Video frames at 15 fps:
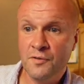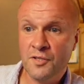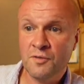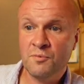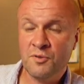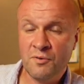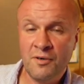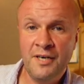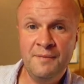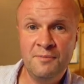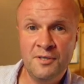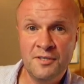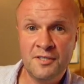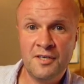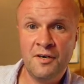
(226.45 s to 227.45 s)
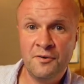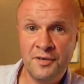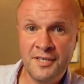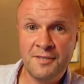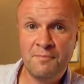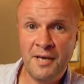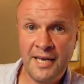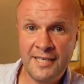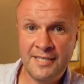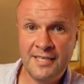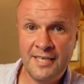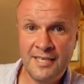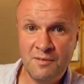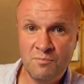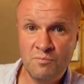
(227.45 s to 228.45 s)
Subscribers are
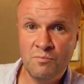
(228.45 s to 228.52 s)
expecting